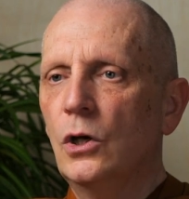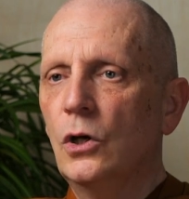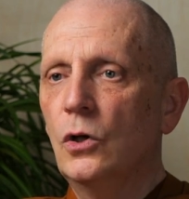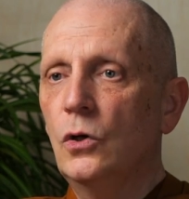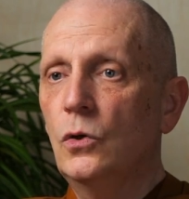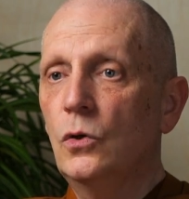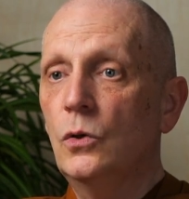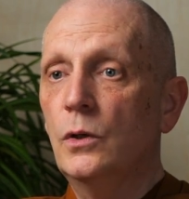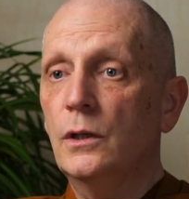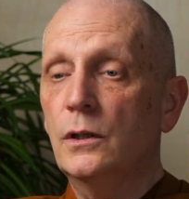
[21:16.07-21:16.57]

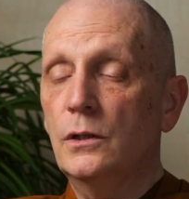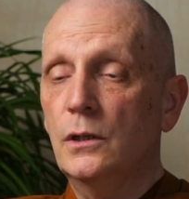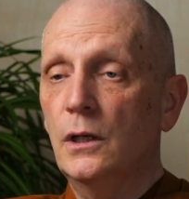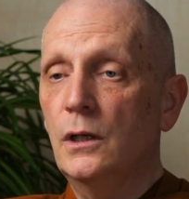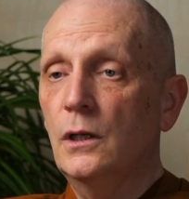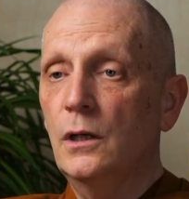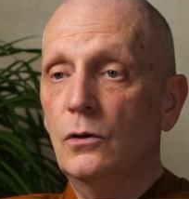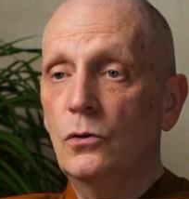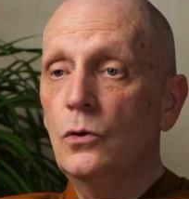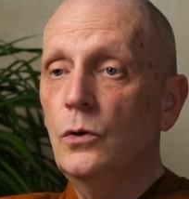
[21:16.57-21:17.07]
who
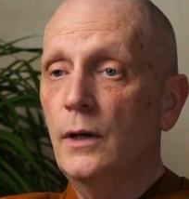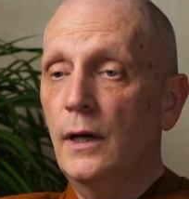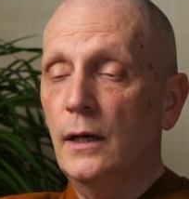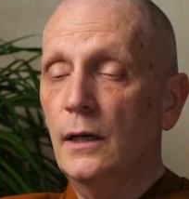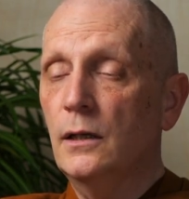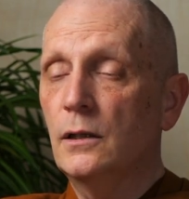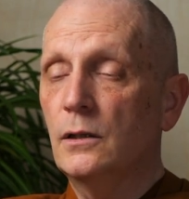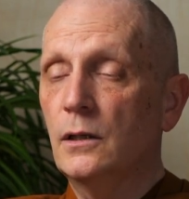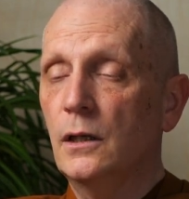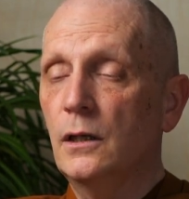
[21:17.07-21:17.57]

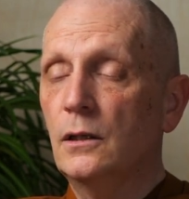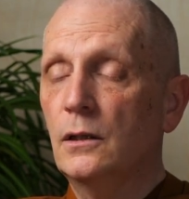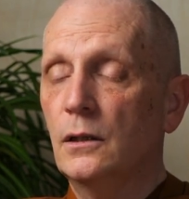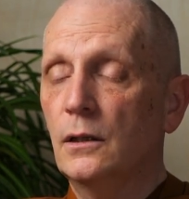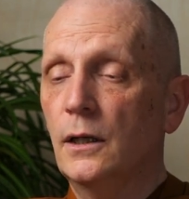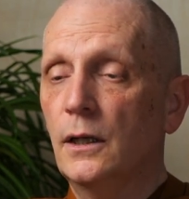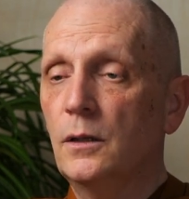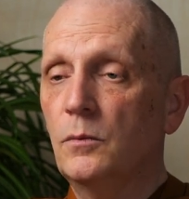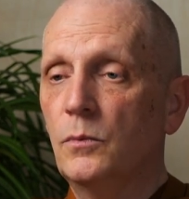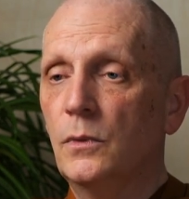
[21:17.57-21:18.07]
had attained
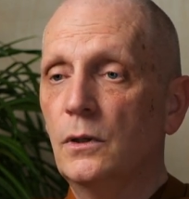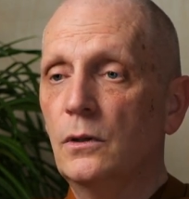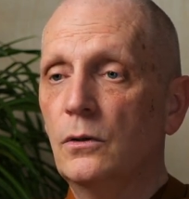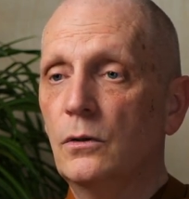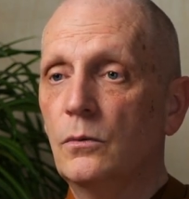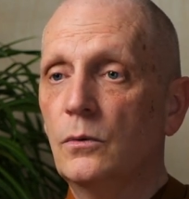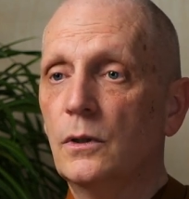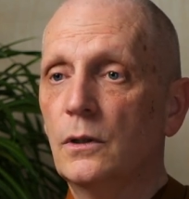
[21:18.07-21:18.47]
enlightenment,